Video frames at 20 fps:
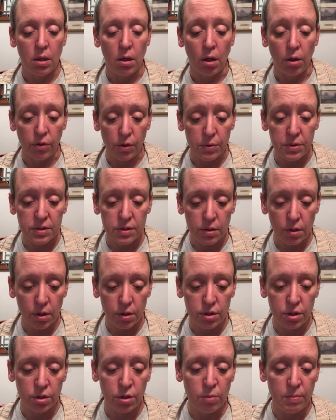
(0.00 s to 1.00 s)
Although a
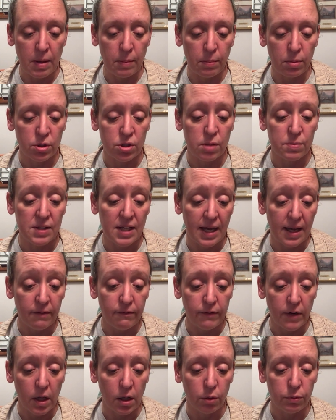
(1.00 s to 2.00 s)
surge in new memberships
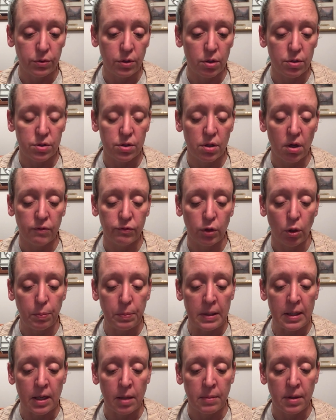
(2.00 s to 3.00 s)
had followed their soft
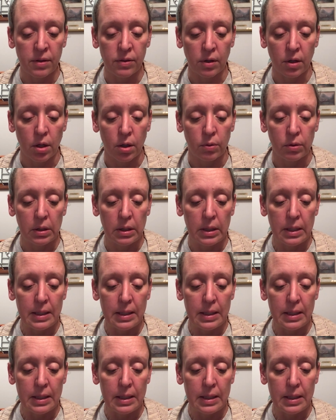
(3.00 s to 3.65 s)
opening a month ago,